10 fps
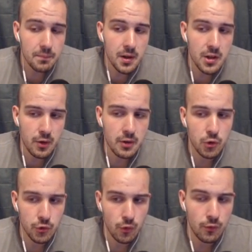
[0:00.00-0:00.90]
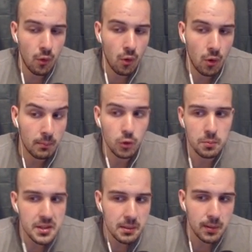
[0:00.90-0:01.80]
It is very useful for
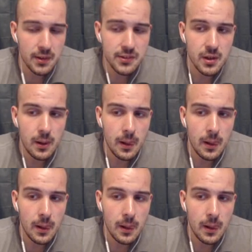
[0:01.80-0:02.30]
both Mythic Plus